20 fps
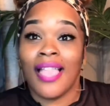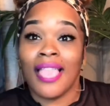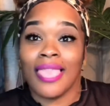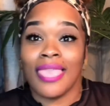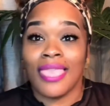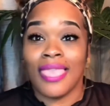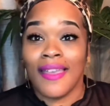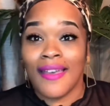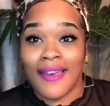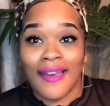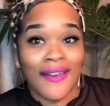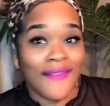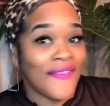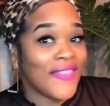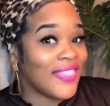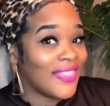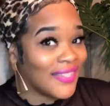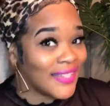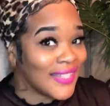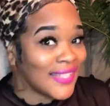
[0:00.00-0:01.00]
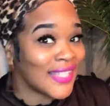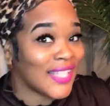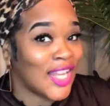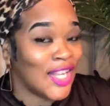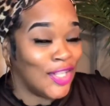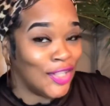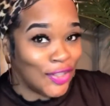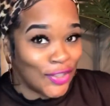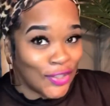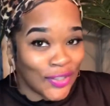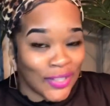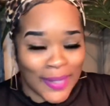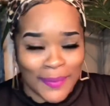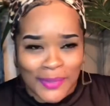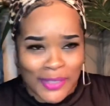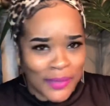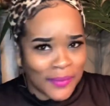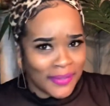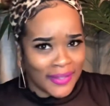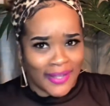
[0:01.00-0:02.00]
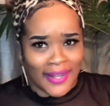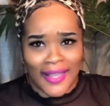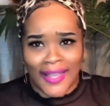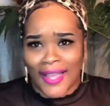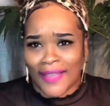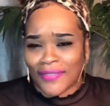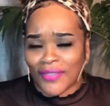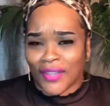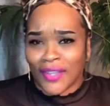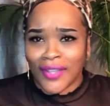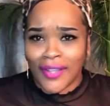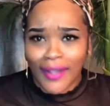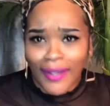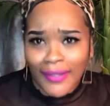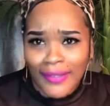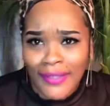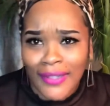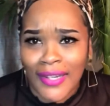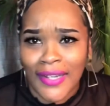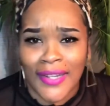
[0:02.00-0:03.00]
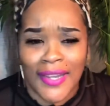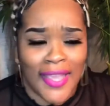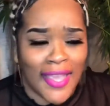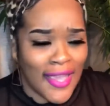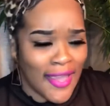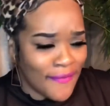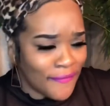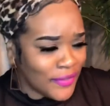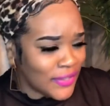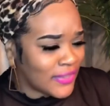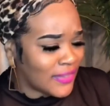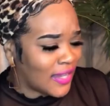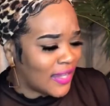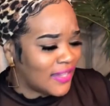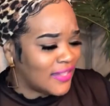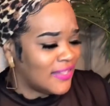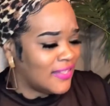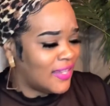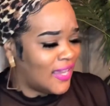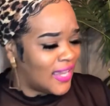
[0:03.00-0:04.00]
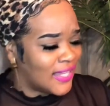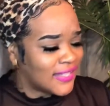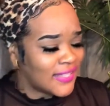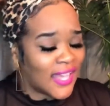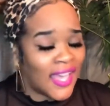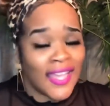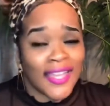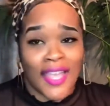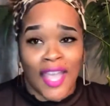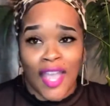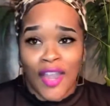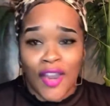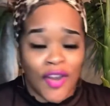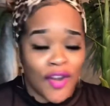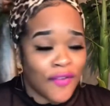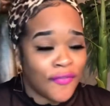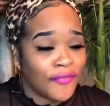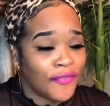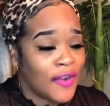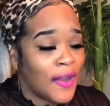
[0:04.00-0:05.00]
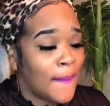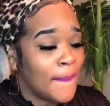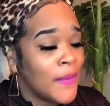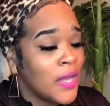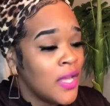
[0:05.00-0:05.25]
love this look. I'm so glad I got the color and everything. Yes, I got her from